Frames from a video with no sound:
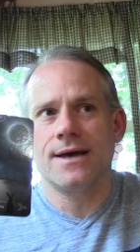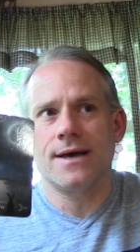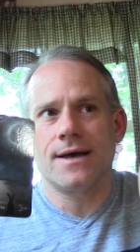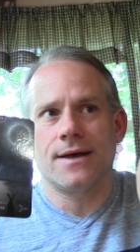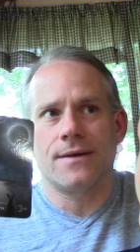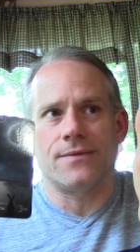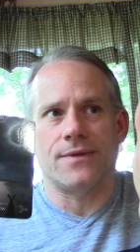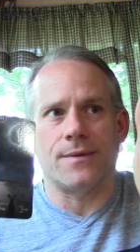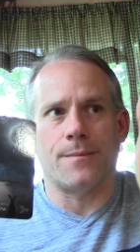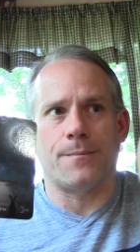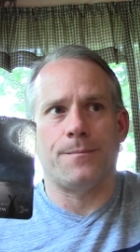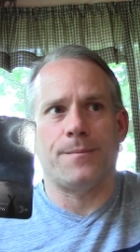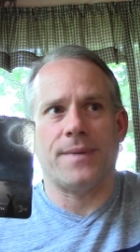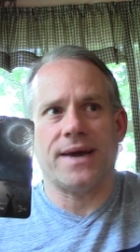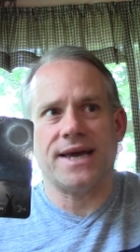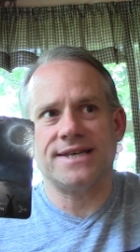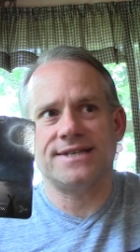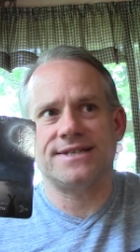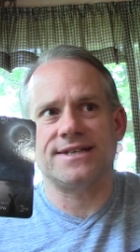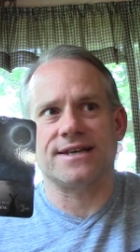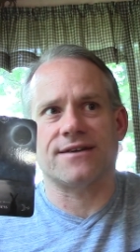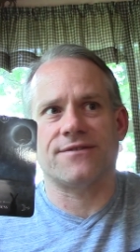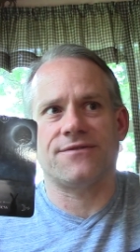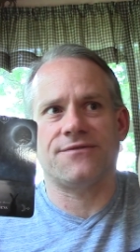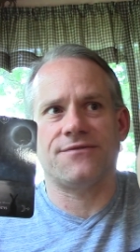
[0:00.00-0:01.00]
the
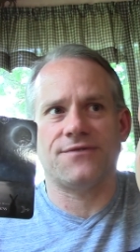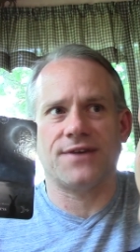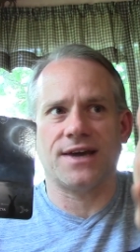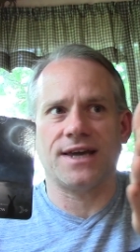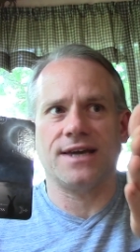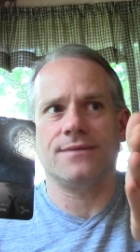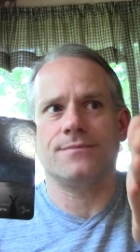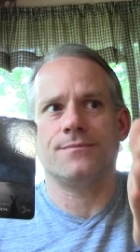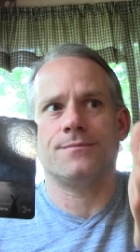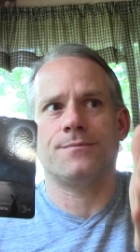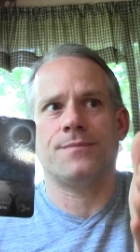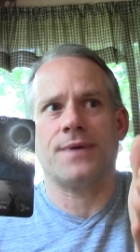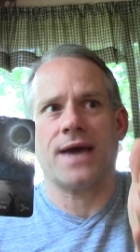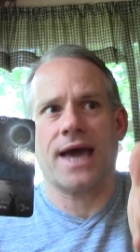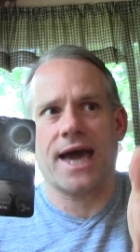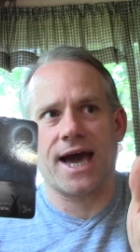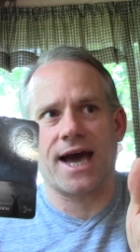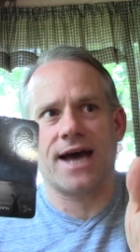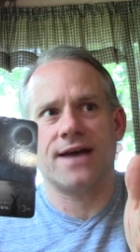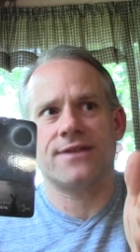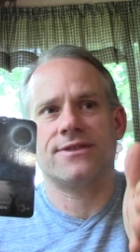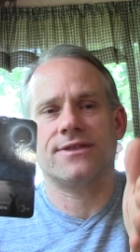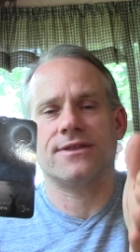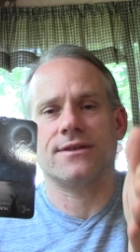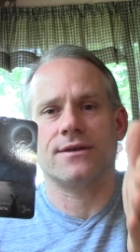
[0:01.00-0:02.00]
basic faint
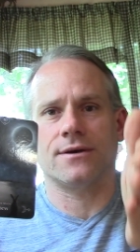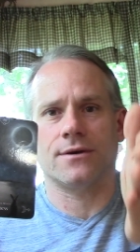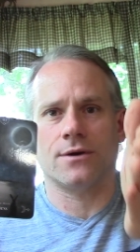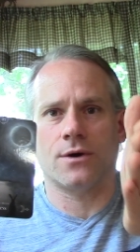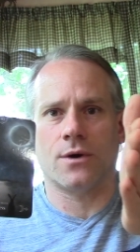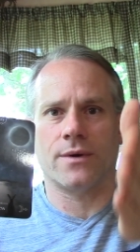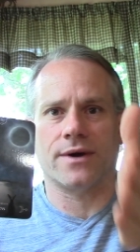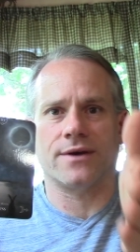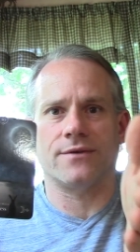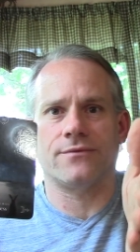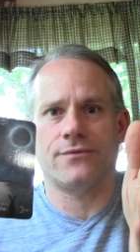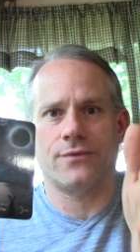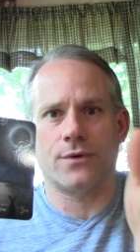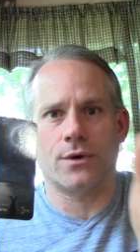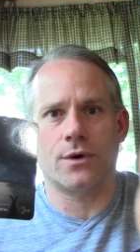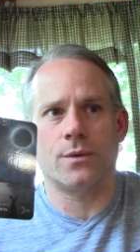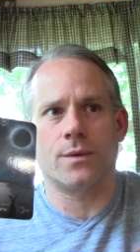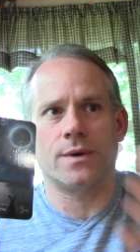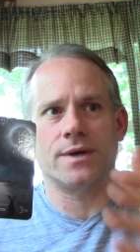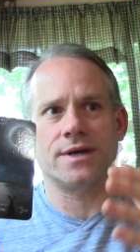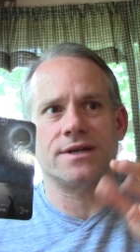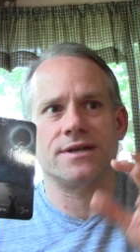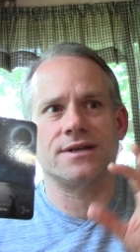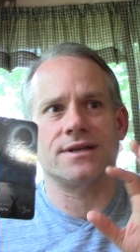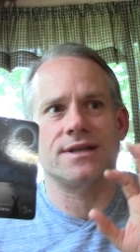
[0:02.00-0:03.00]
path going
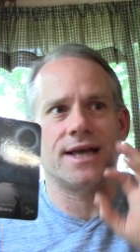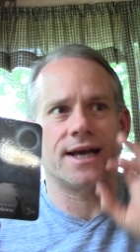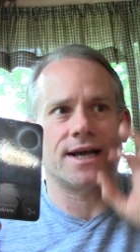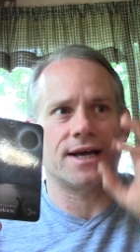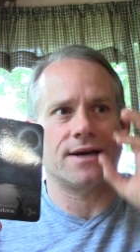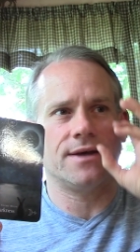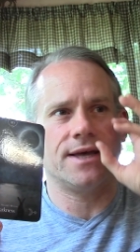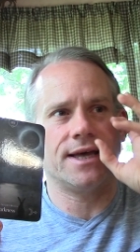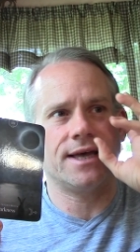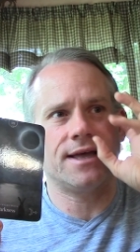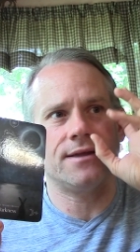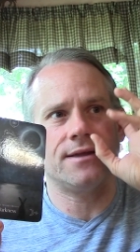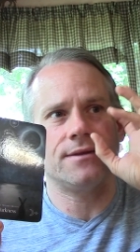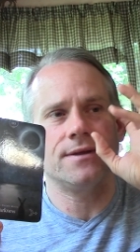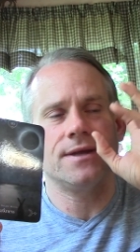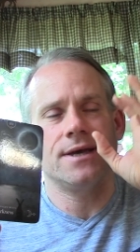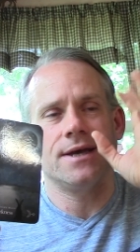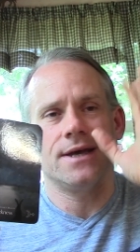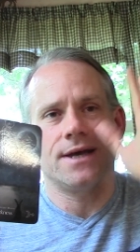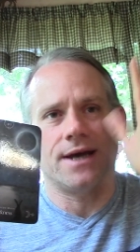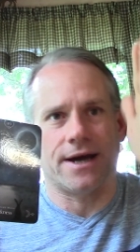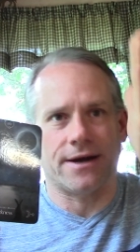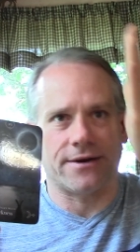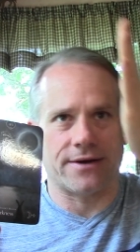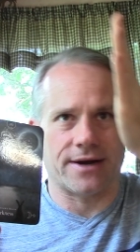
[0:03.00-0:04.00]
forward, and you're like, well,
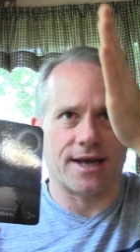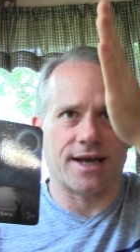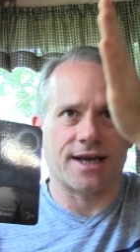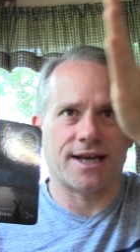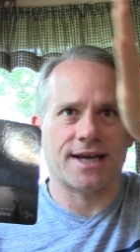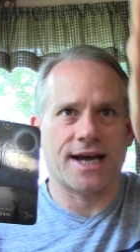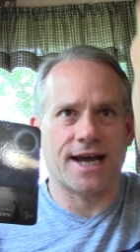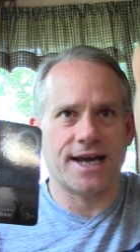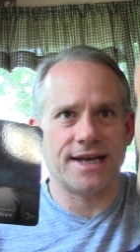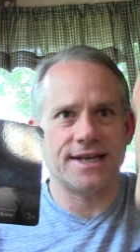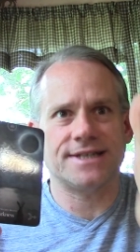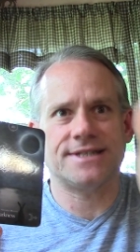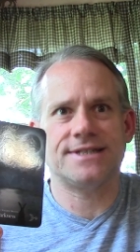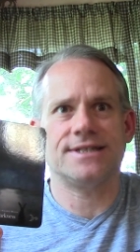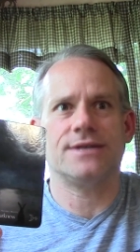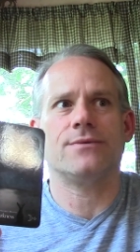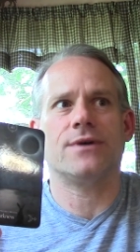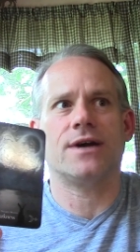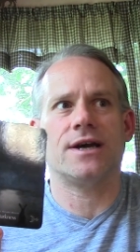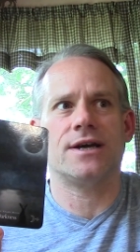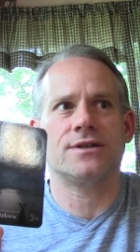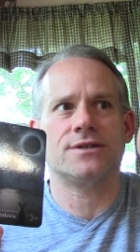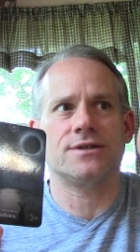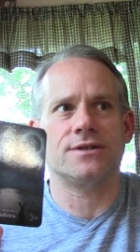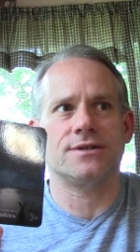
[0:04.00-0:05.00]
all right, I kind of see
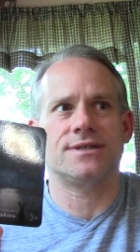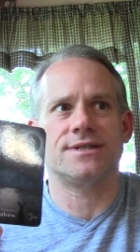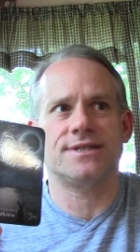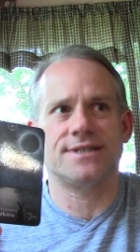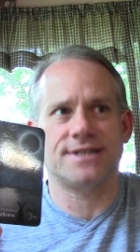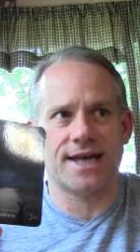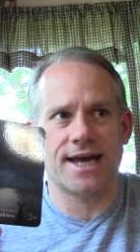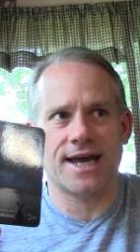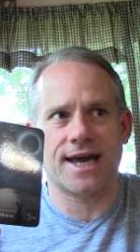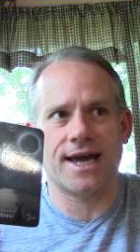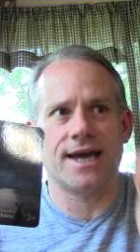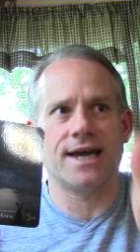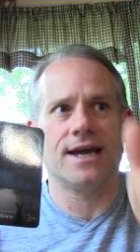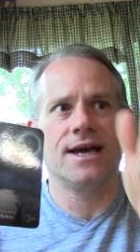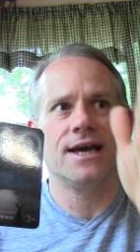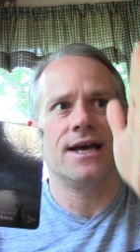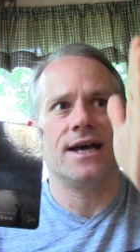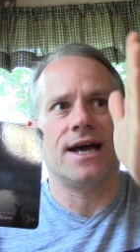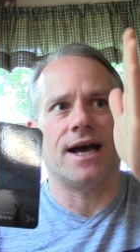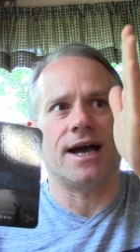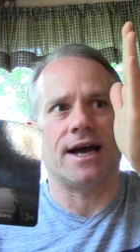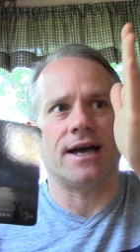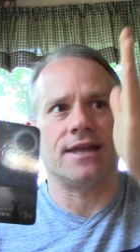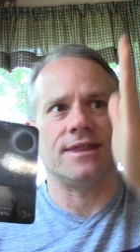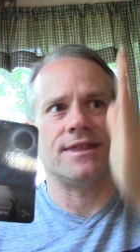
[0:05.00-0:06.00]
where I should stay.
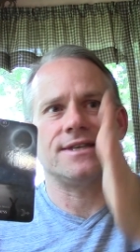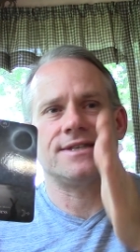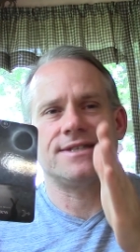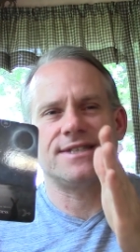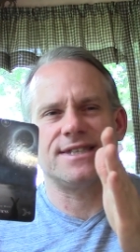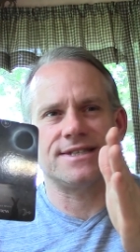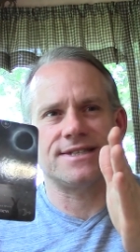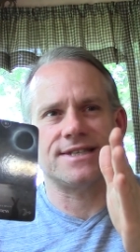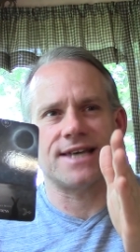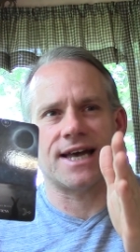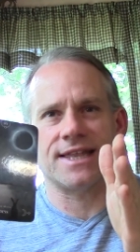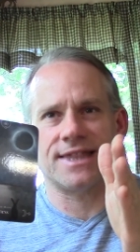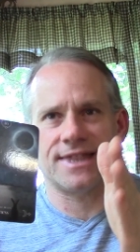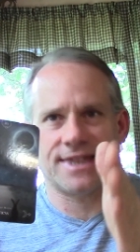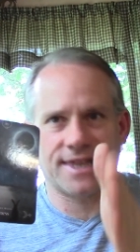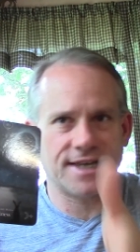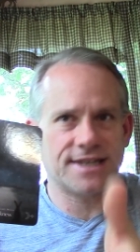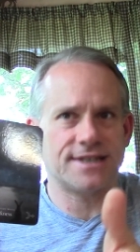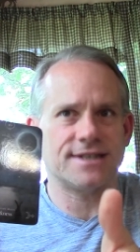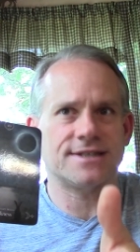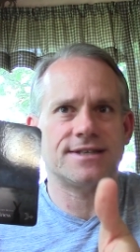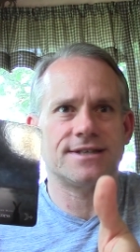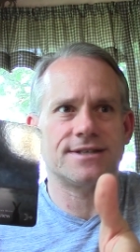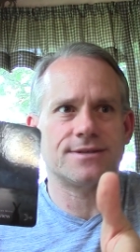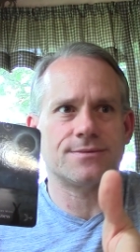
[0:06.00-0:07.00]
Uh, this is I think
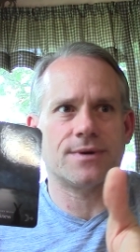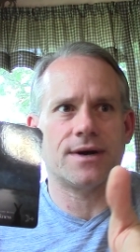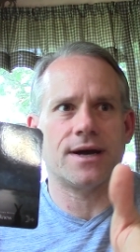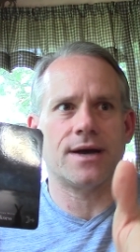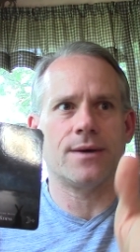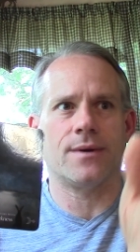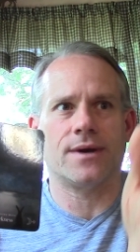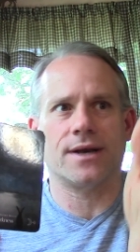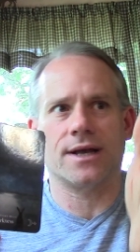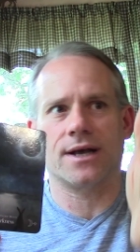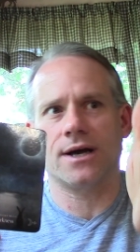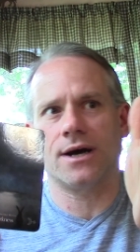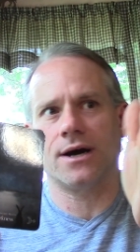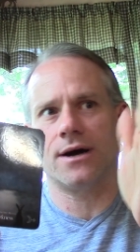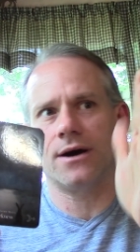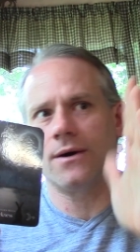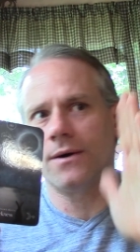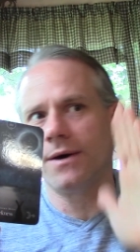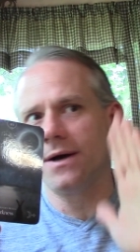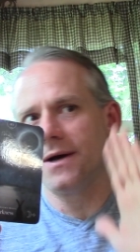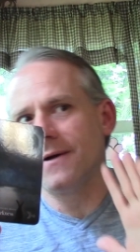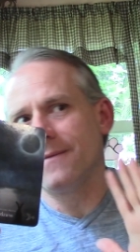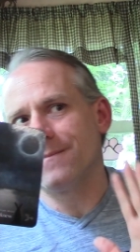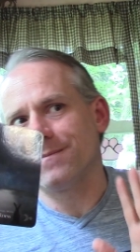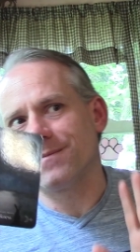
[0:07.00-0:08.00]
this is where I want to go.